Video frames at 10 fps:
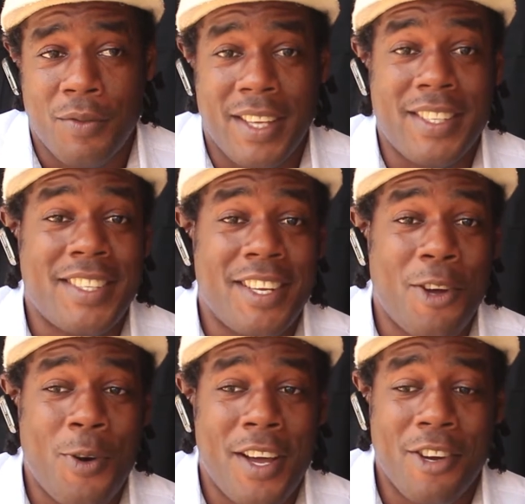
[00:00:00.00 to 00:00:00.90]
As I said
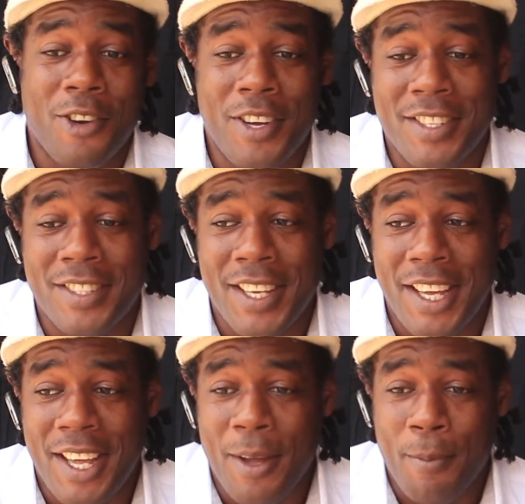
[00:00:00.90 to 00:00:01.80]
a while ago, it's
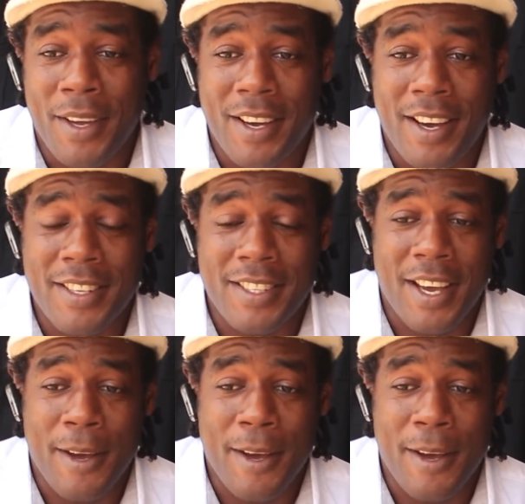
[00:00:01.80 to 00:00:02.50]
because